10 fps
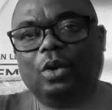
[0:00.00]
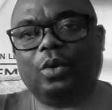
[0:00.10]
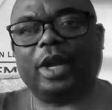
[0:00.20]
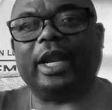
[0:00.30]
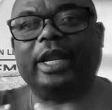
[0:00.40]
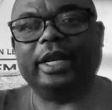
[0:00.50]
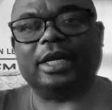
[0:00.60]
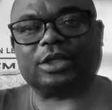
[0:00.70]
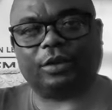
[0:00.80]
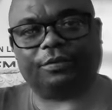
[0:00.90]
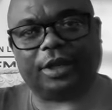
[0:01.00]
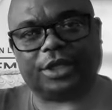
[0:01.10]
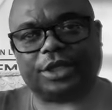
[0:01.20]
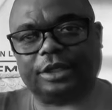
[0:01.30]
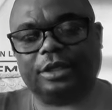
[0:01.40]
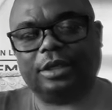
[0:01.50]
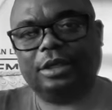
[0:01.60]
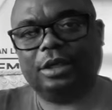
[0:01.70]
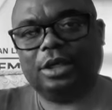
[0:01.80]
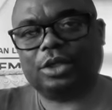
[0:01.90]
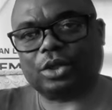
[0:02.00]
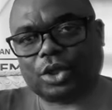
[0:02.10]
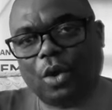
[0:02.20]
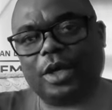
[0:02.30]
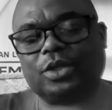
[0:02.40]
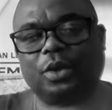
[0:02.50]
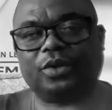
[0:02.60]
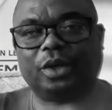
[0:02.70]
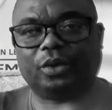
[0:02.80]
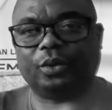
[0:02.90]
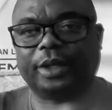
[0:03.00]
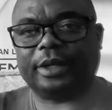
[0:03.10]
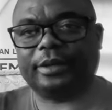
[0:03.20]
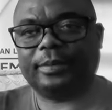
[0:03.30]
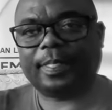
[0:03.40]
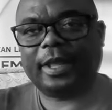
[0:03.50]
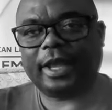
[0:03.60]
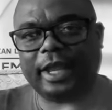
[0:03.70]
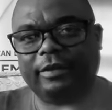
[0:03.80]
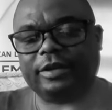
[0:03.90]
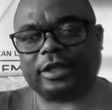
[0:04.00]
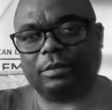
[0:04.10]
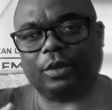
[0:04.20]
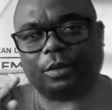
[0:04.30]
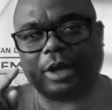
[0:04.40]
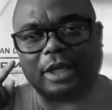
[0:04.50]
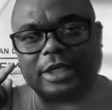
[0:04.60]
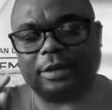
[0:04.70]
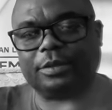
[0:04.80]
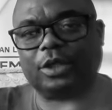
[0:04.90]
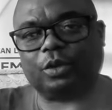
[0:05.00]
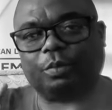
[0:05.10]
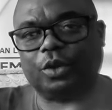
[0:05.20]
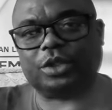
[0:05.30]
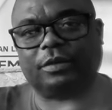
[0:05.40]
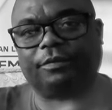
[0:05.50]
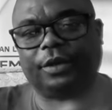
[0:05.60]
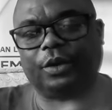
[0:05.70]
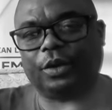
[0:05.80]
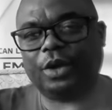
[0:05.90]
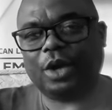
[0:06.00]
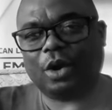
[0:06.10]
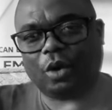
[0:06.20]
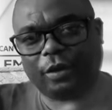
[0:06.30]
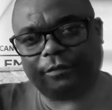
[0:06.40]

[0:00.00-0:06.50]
We are leaders of action. So show us what you are doing. Every time you tempted to post a video or a